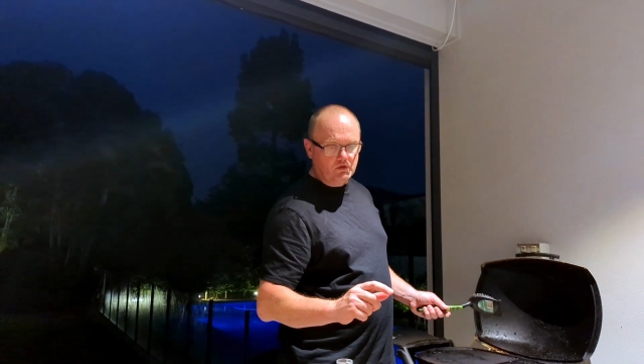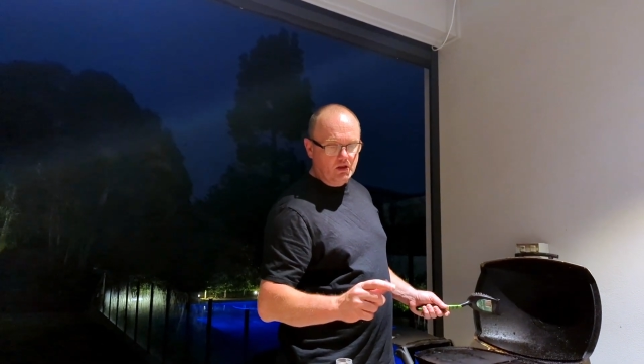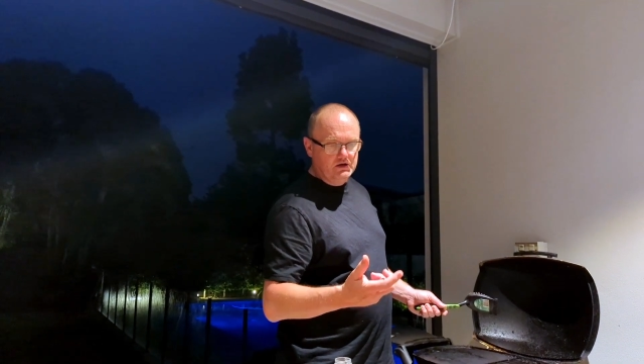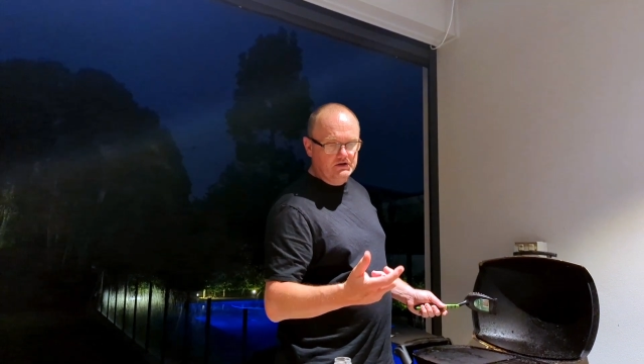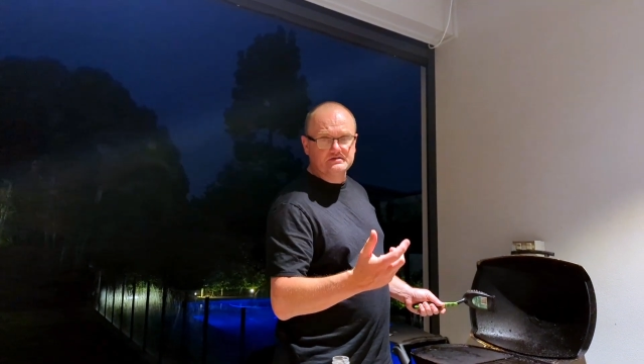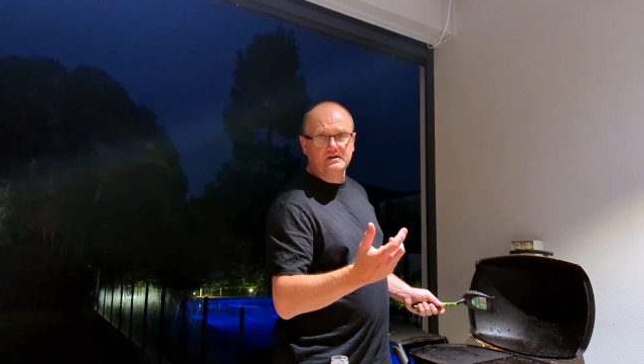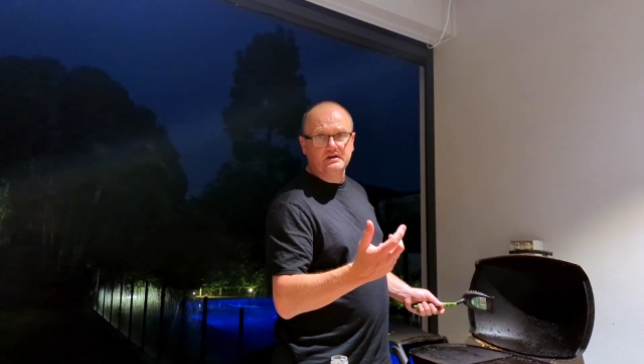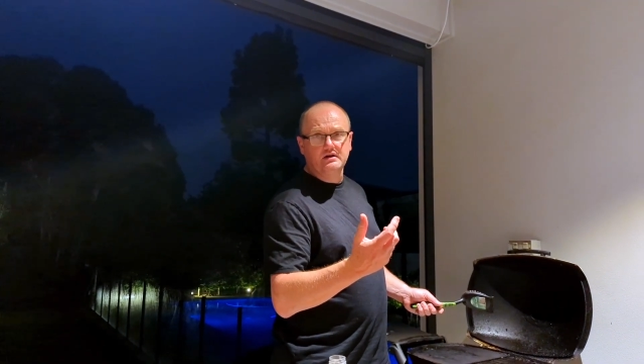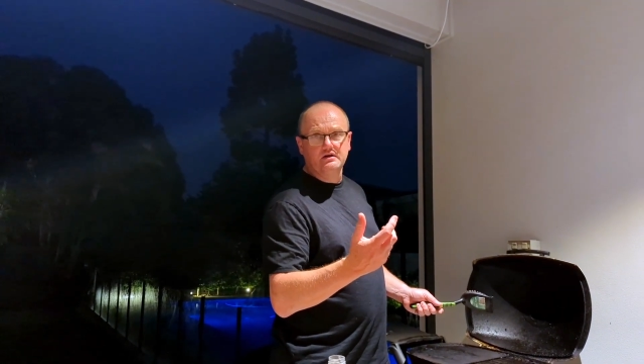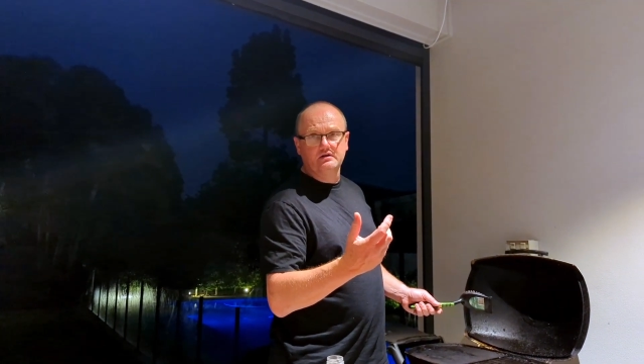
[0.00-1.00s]
just in
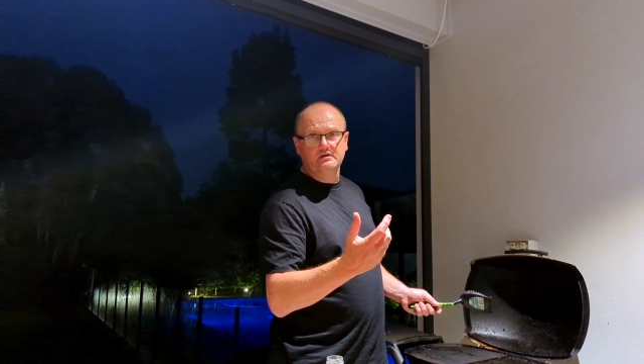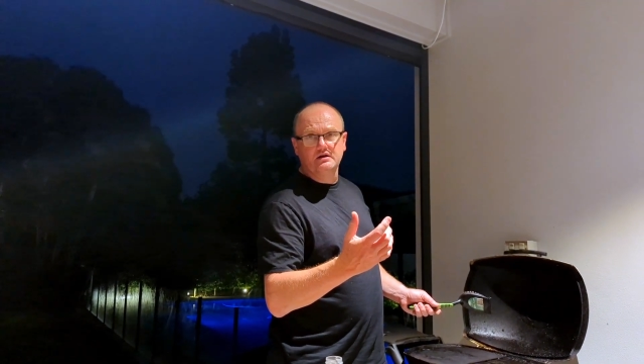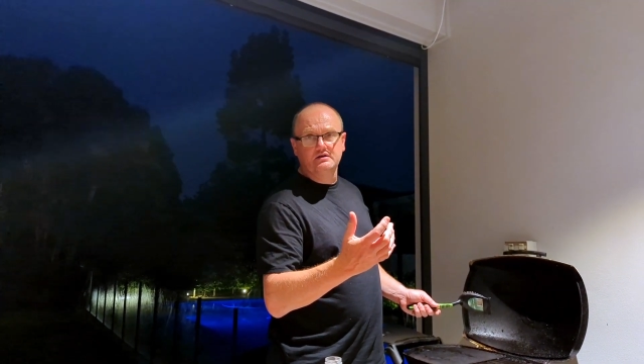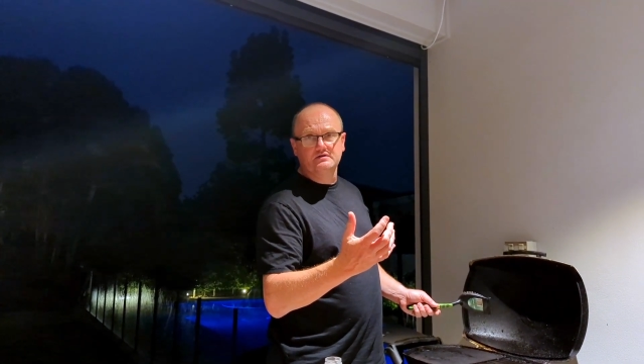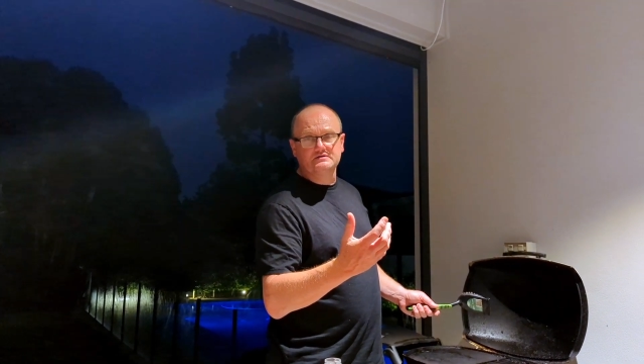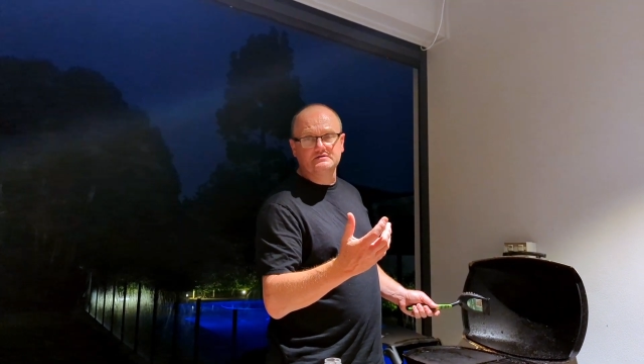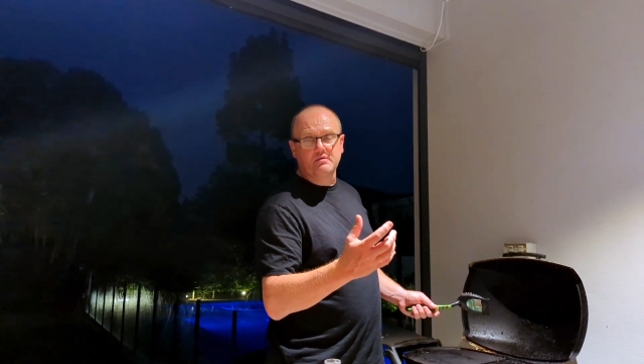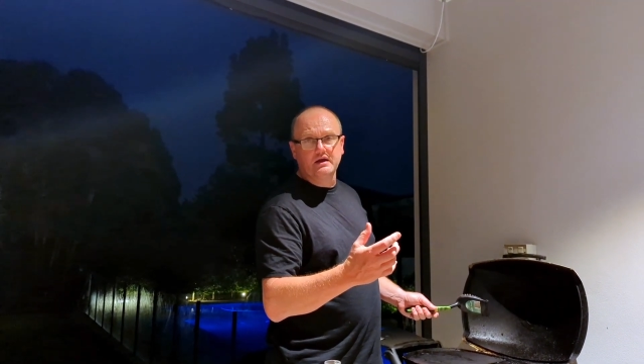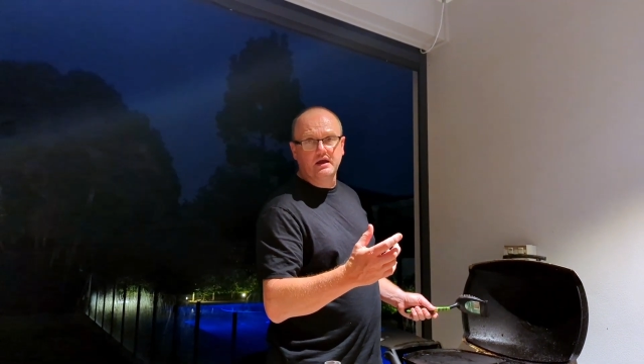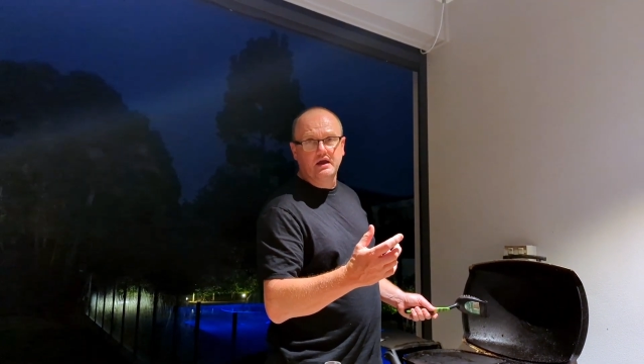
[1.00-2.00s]
a spray
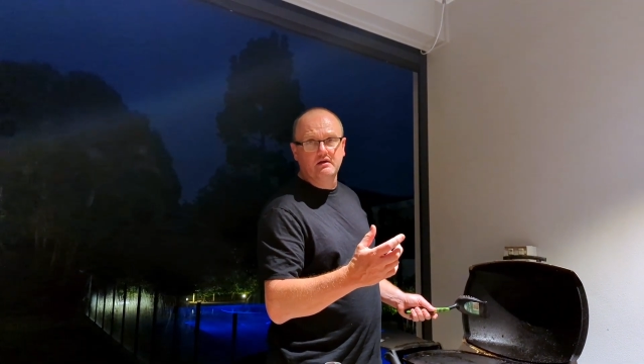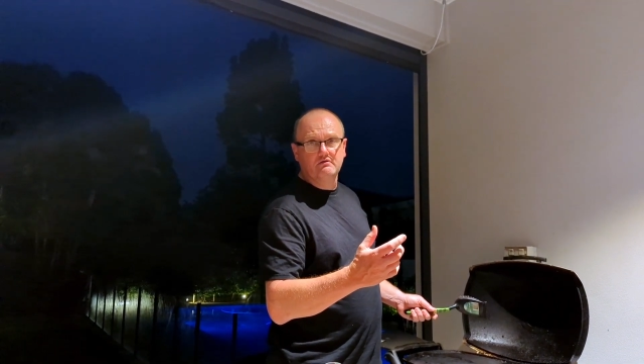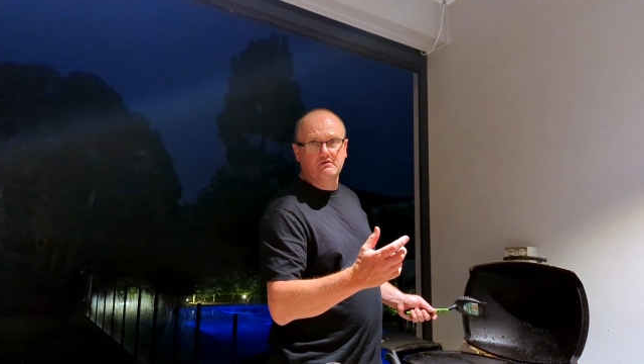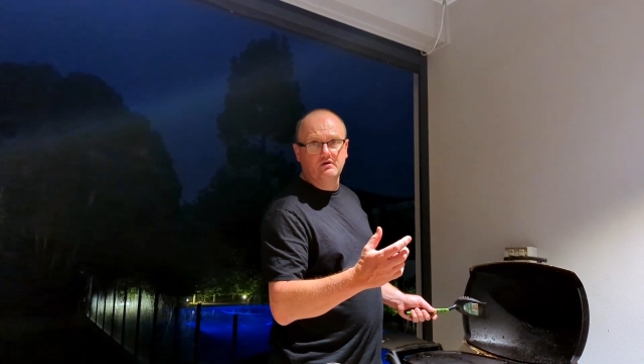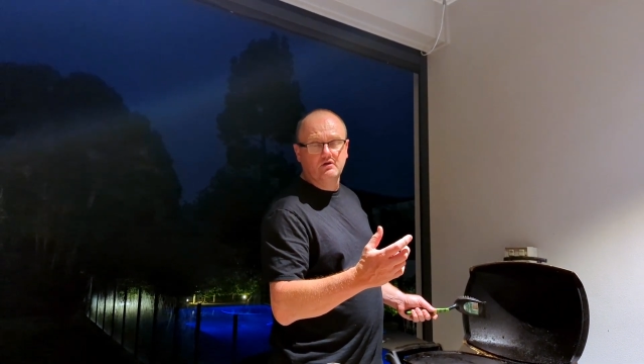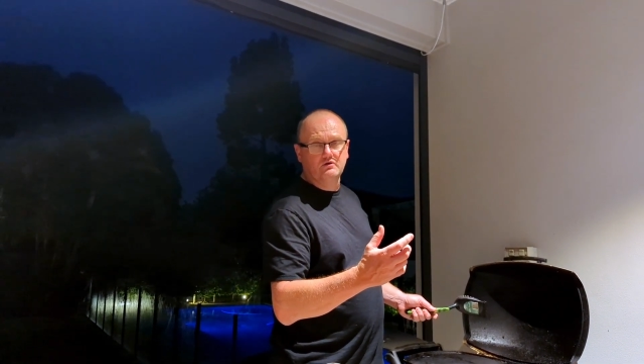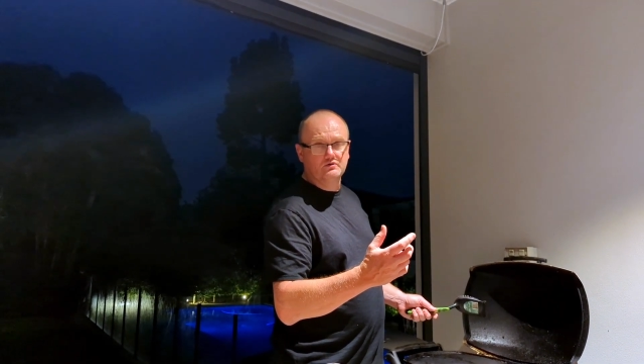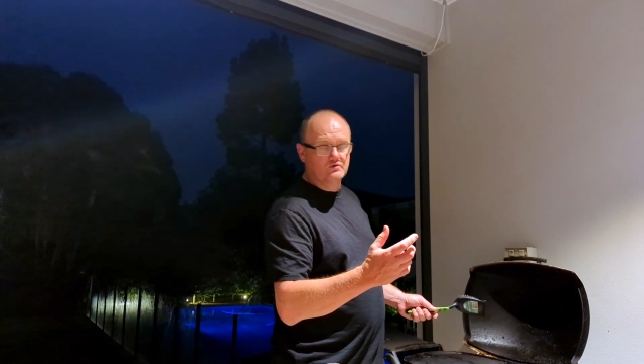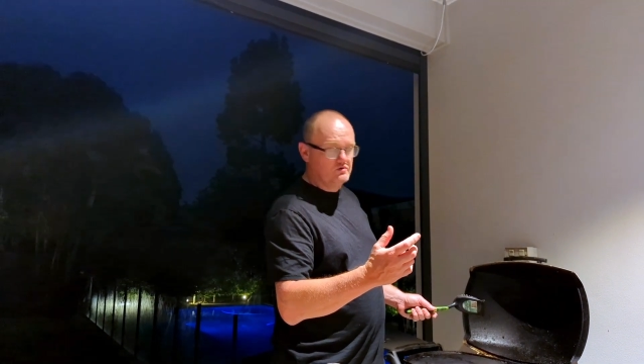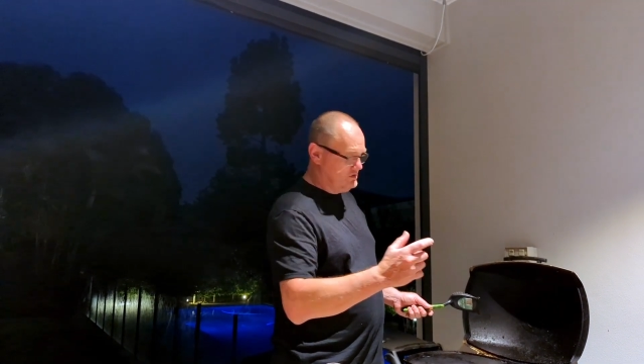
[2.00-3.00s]
can, canola
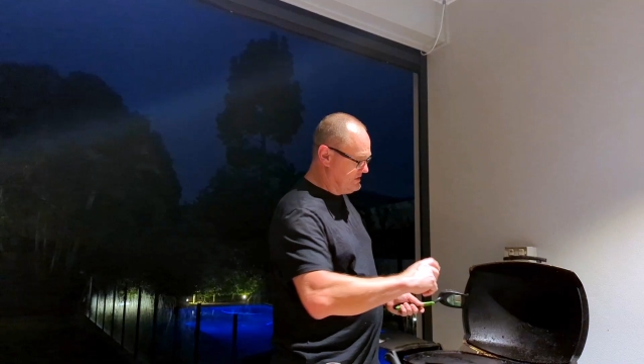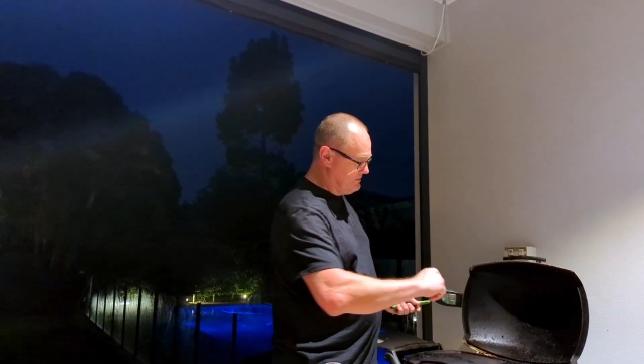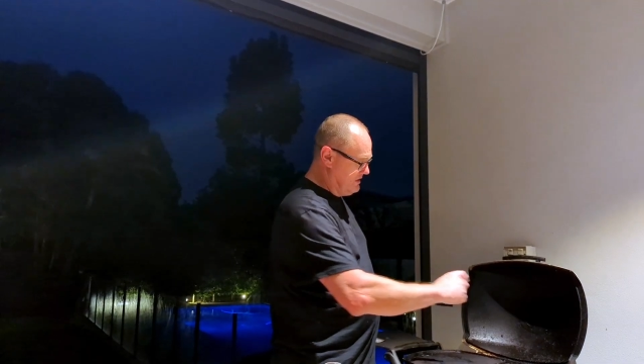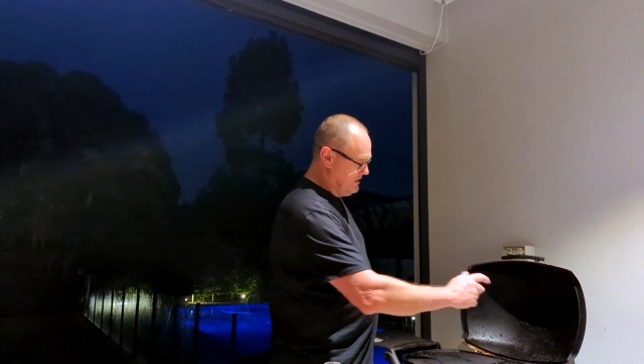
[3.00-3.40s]
oil or something,